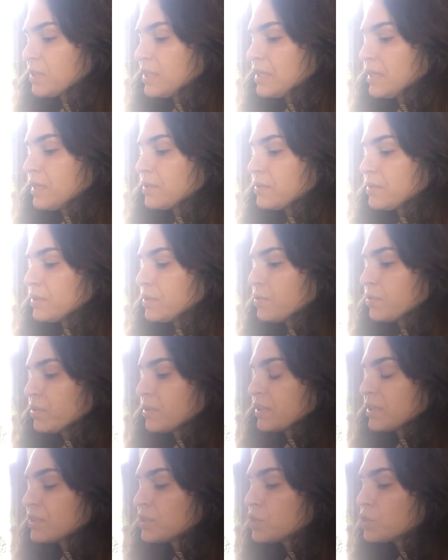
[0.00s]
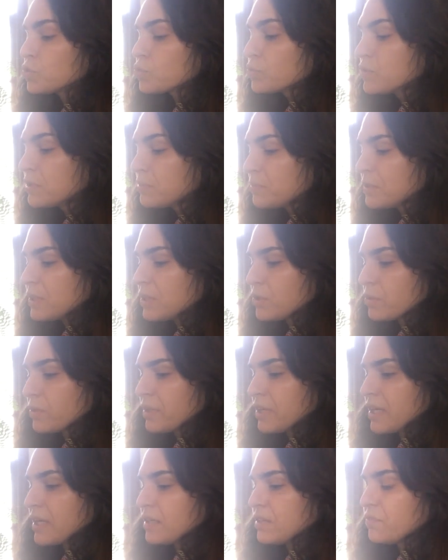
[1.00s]
right now that you're an extremely
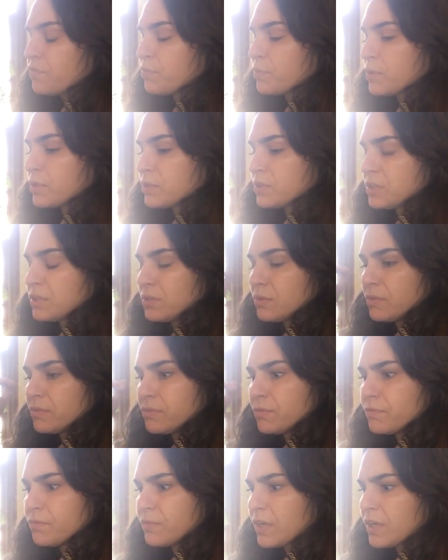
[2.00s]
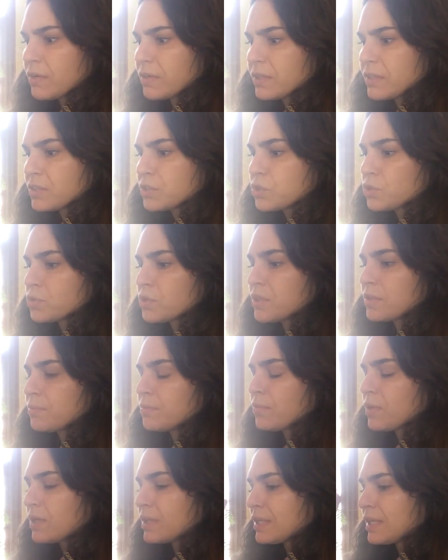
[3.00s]
creative person you have a very
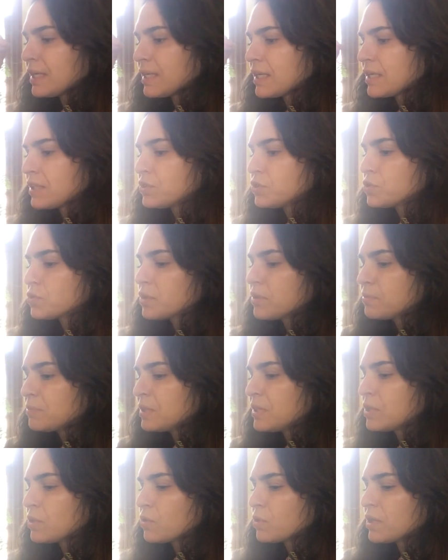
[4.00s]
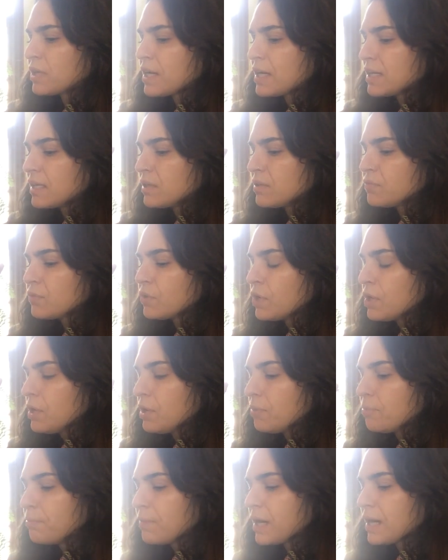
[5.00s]
extreme like extremely creative
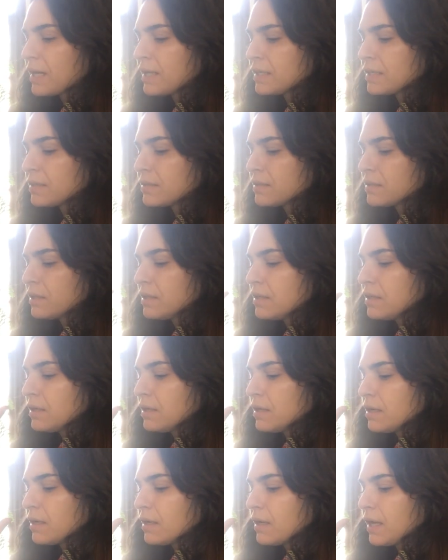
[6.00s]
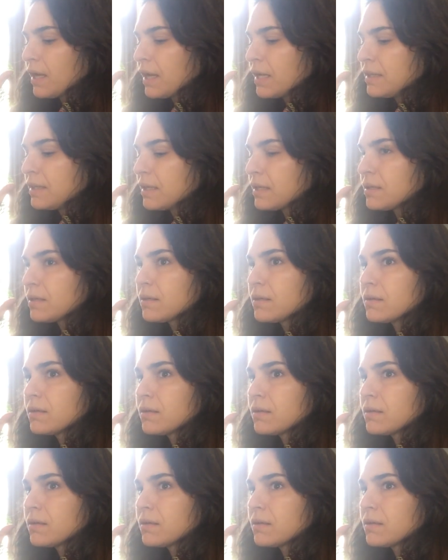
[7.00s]
mind and that